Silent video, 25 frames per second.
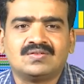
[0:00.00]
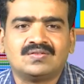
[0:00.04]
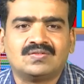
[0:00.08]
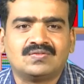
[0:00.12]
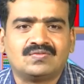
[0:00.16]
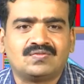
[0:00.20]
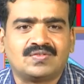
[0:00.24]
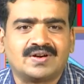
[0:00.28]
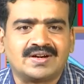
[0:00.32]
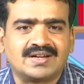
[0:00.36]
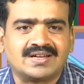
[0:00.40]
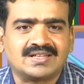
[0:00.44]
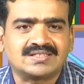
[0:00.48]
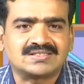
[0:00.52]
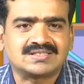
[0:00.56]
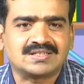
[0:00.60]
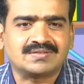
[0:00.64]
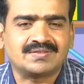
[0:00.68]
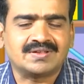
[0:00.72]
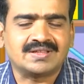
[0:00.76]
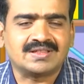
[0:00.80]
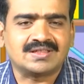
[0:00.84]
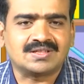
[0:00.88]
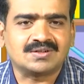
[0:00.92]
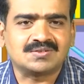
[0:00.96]

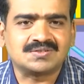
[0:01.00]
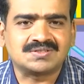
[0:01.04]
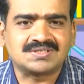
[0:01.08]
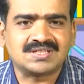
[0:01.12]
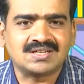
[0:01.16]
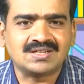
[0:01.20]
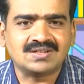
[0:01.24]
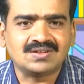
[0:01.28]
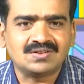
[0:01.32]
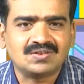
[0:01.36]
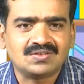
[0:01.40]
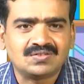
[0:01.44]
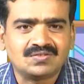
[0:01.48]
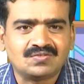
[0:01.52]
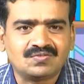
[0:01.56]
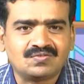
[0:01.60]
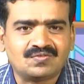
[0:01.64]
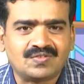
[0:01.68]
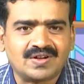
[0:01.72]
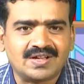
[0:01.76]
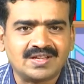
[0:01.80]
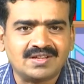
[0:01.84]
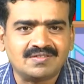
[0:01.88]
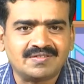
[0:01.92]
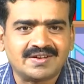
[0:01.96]

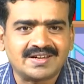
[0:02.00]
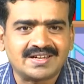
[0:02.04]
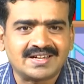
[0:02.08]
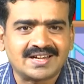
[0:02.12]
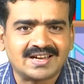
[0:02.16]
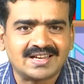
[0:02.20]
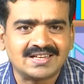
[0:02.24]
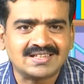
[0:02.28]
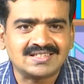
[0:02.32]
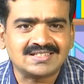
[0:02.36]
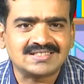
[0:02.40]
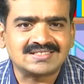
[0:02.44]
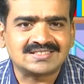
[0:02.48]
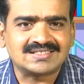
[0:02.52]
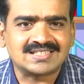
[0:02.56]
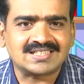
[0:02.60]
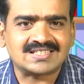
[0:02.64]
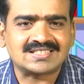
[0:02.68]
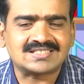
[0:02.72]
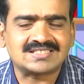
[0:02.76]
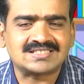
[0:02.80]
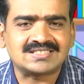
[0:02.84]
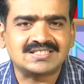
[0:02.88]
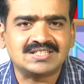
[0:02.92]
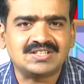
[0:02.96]

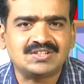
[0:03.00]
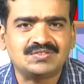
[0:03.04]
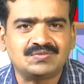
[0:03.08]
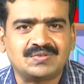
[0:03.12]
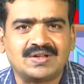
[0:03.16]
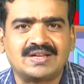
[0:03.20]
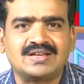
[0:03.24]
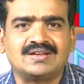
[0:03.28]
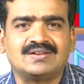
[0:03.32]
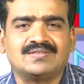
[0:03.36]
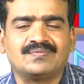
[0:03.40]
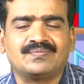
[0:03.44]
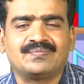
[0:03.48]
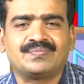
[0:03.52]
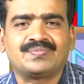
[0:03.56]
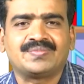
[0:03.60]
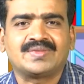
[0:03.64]
47,561.